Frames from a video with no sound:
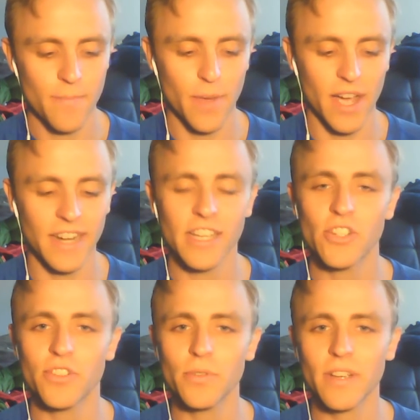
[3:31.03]
behind
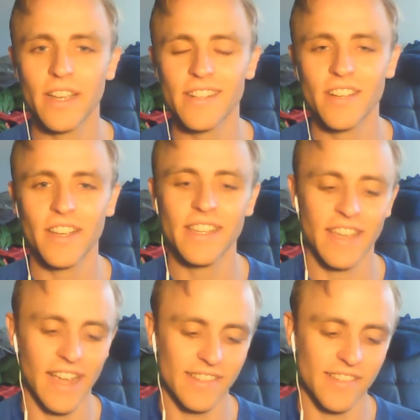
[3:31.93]
Duke, Kentucky,
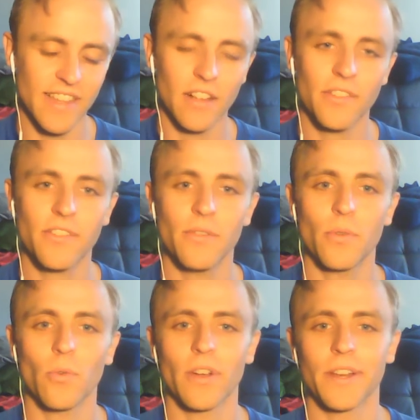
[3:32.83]
Kansas, LSU, and
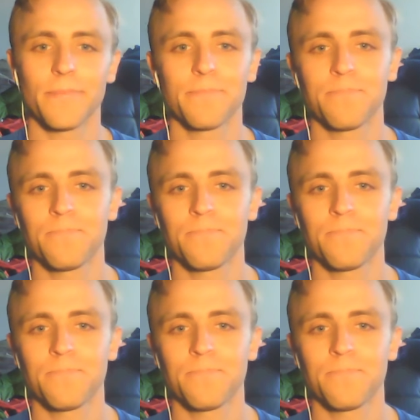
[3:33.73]
Oregon.